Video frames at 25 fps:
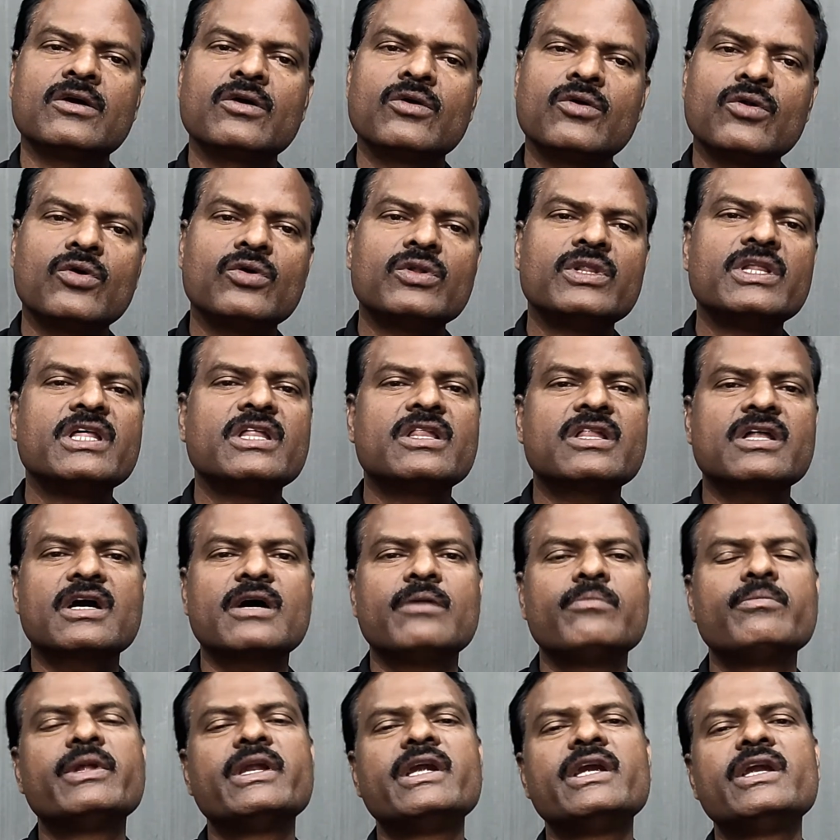grow this
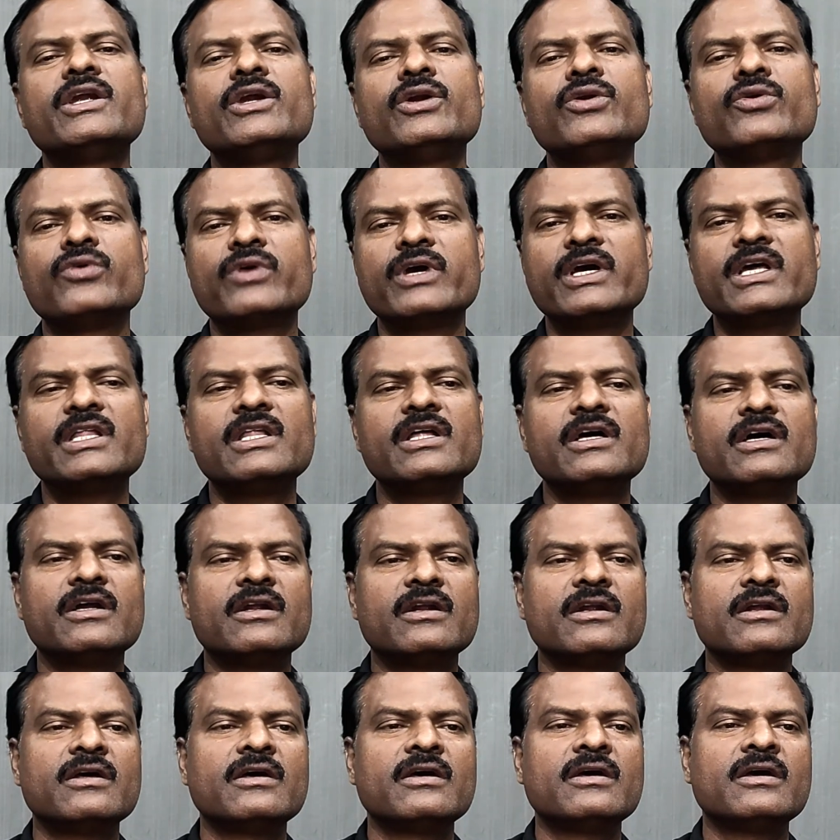community together
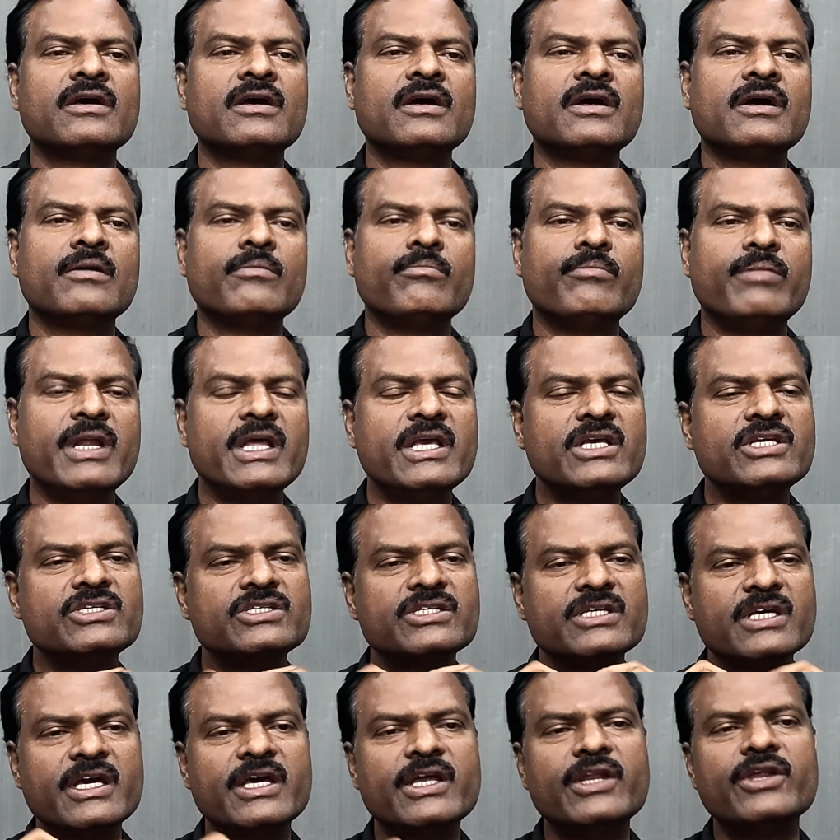please
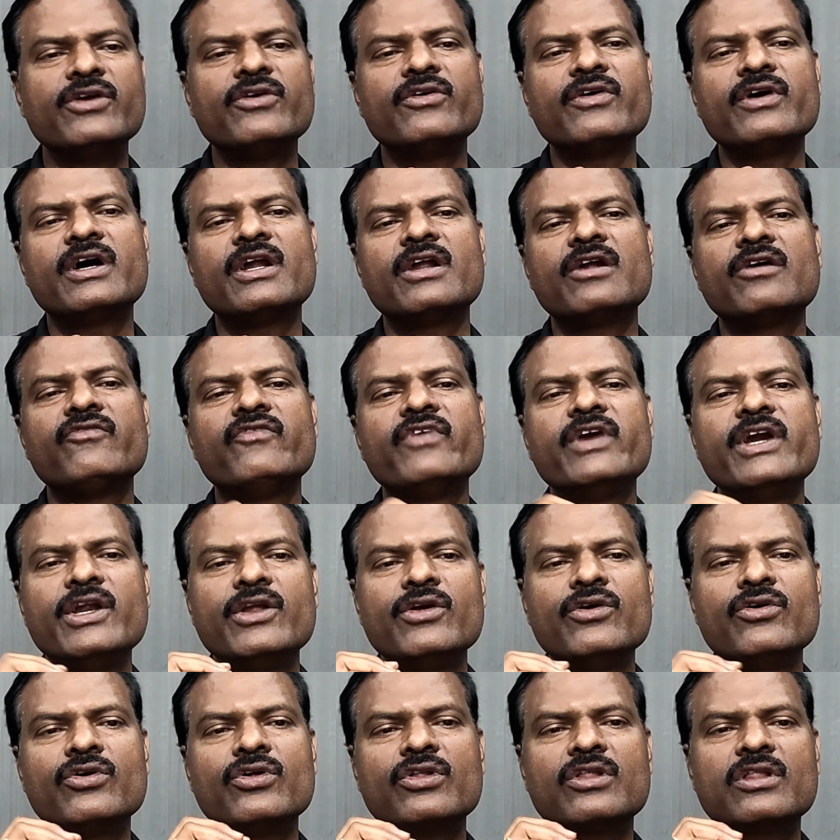share your
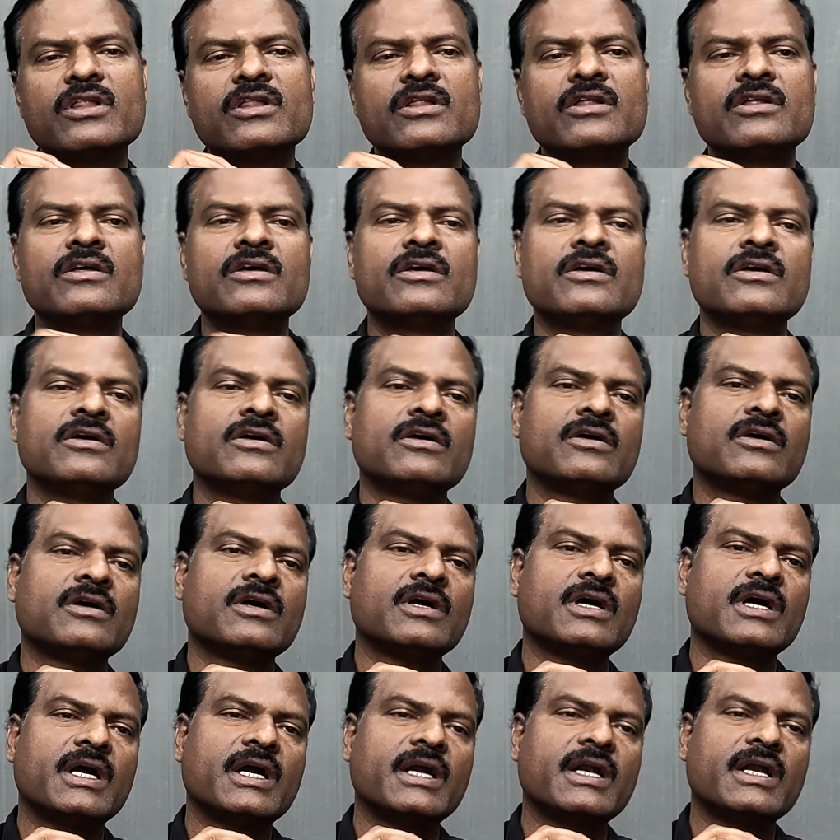videos
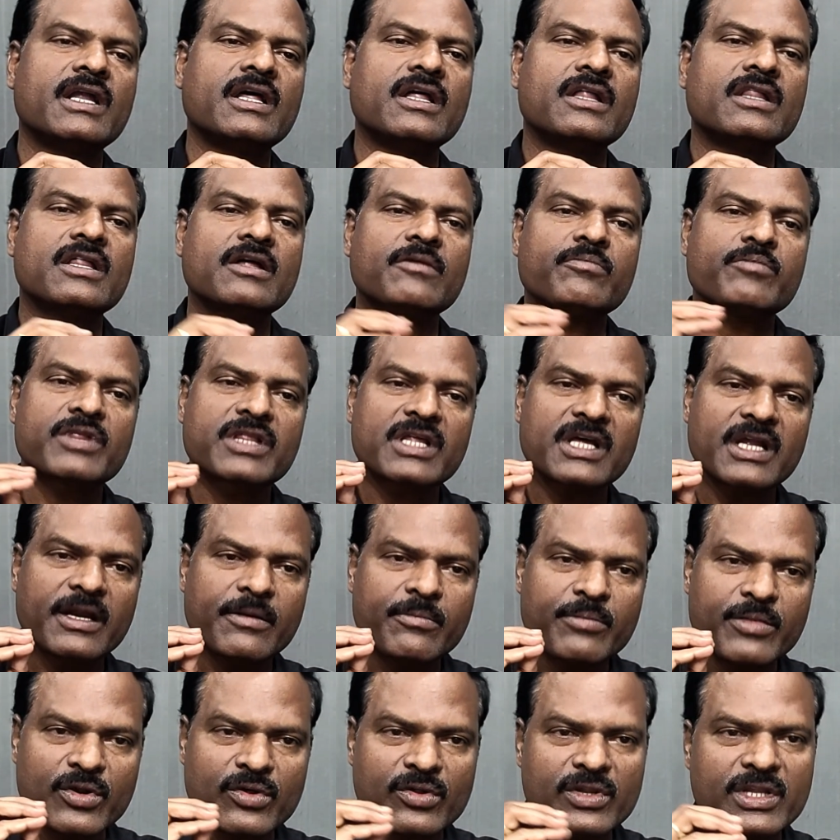and uh,
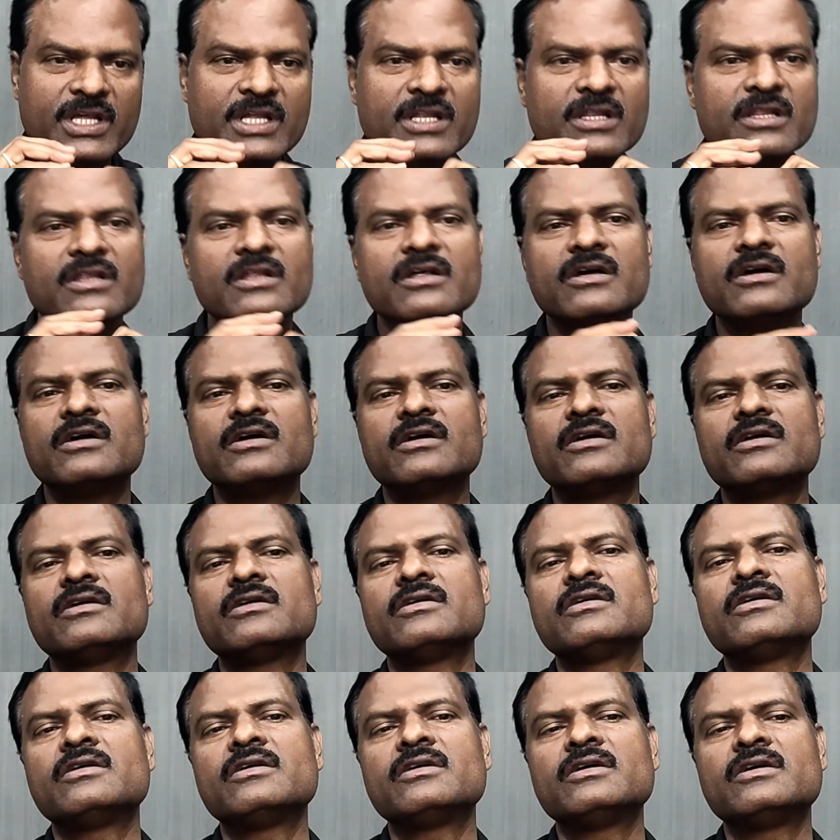subscribe to this uh,
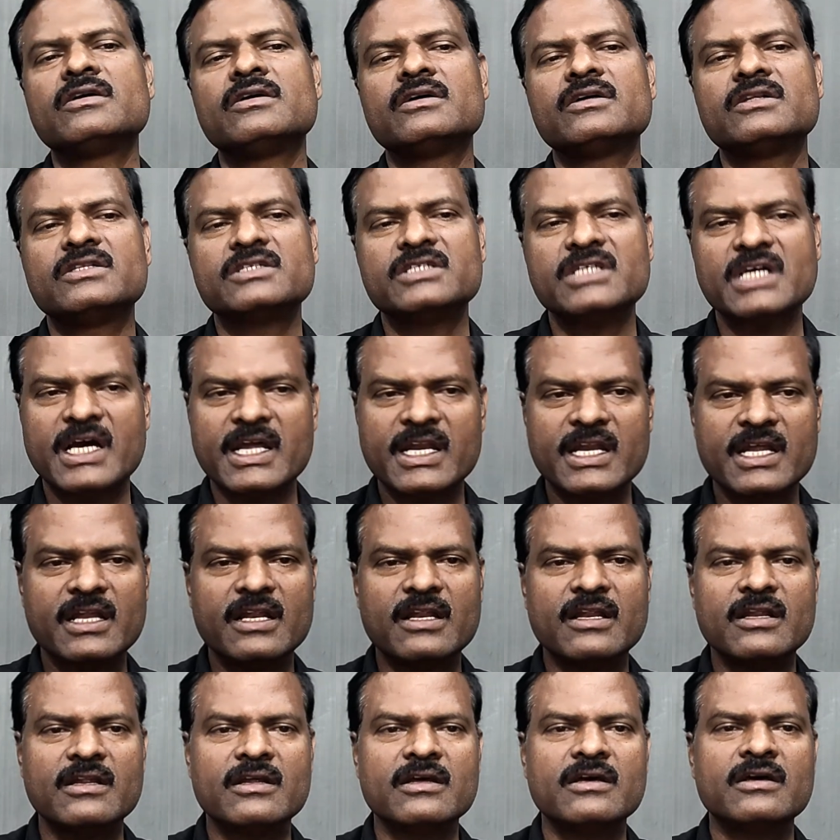
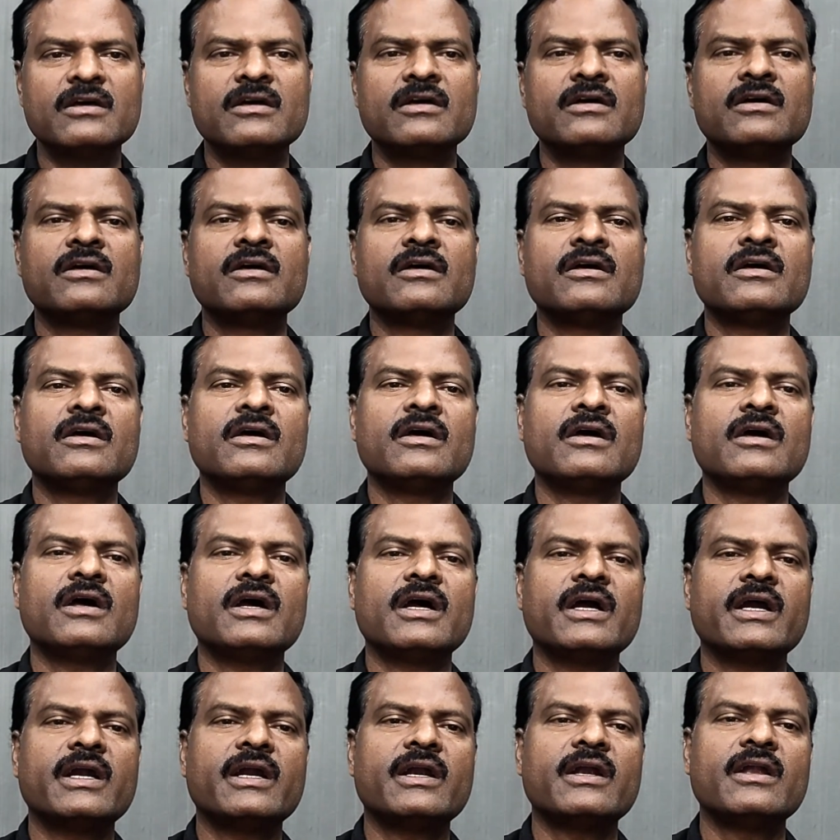channel
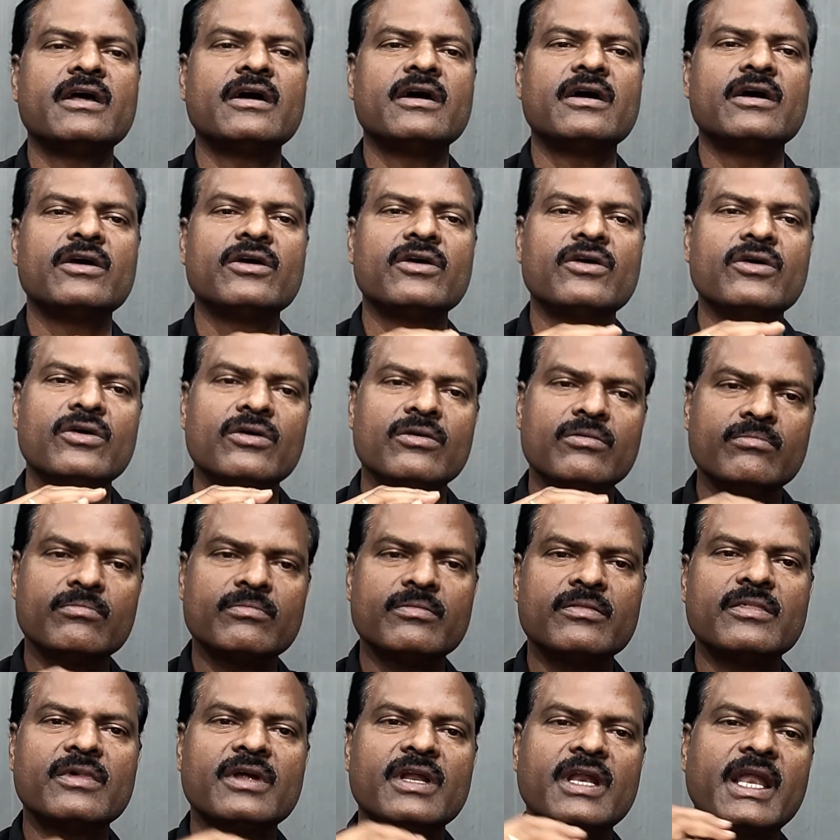and uh,
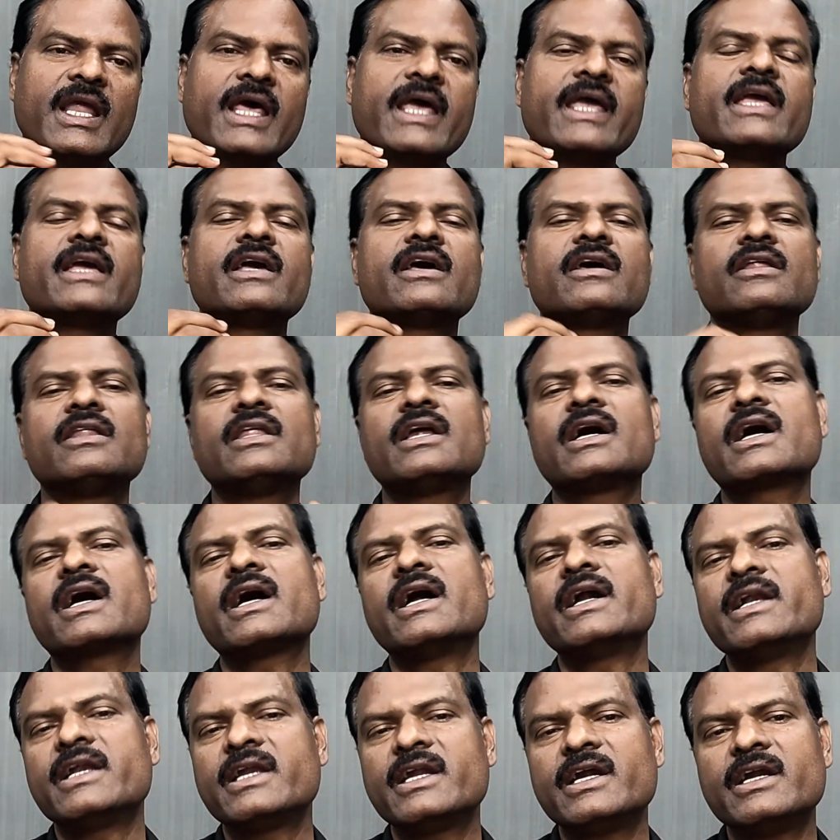like the
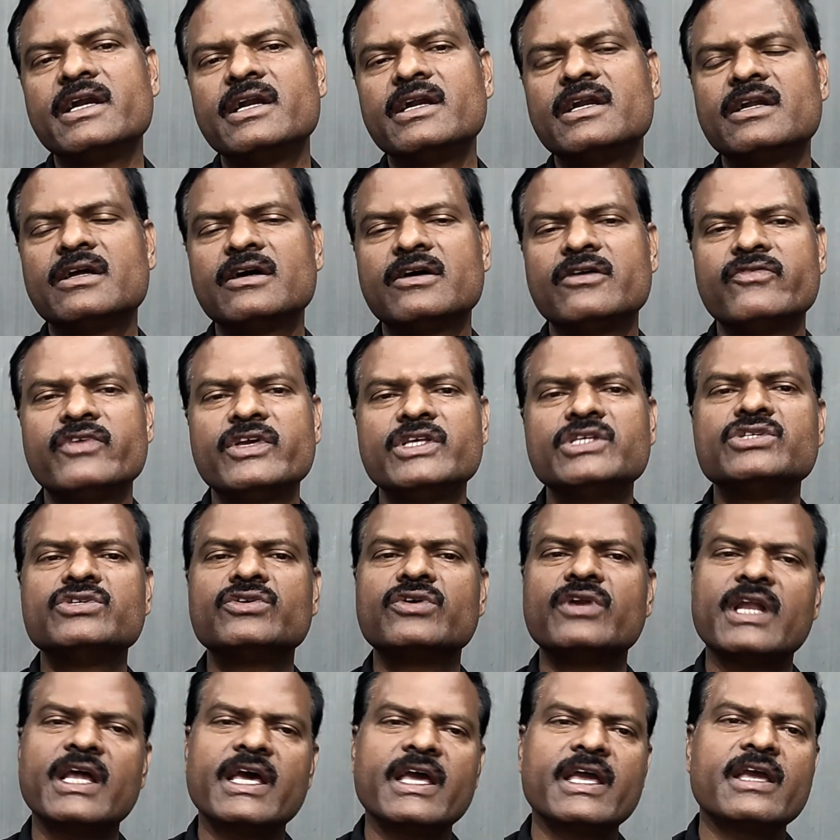content uh, which
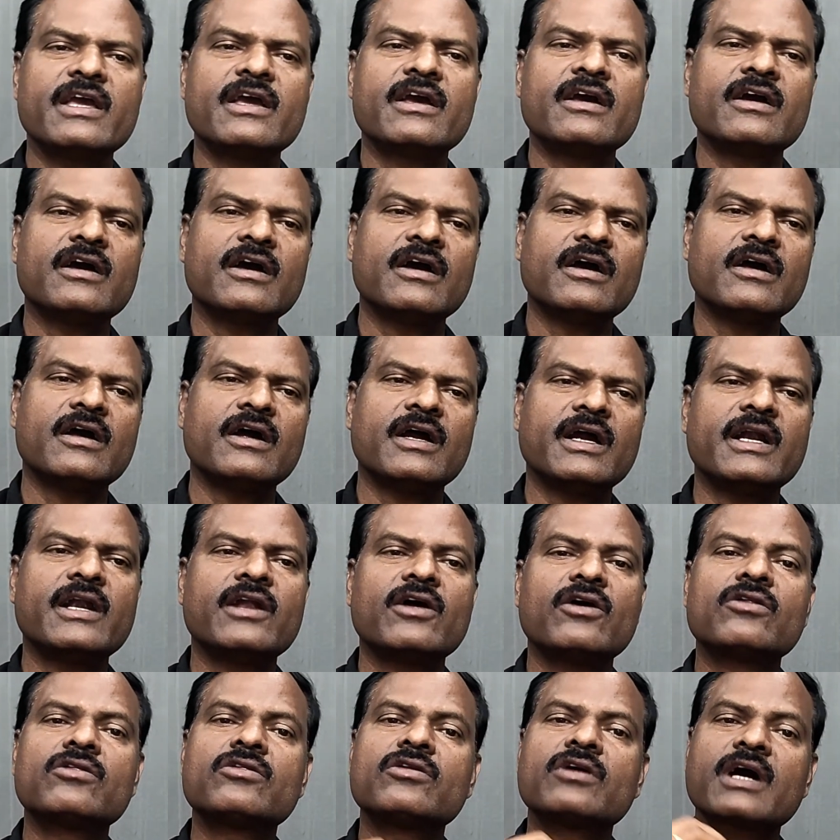you like and
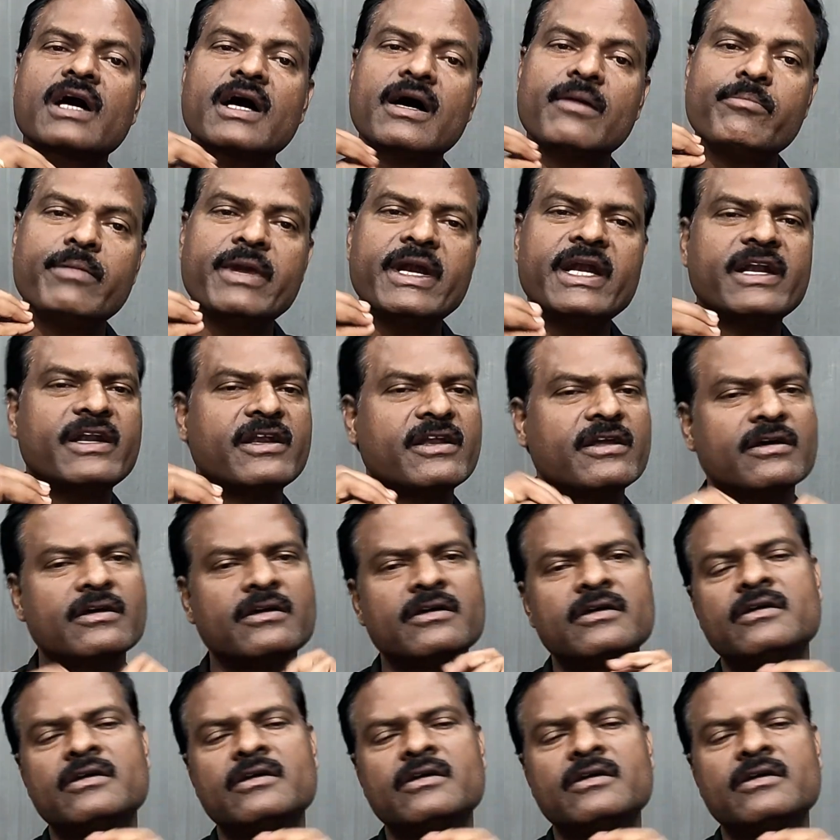also comment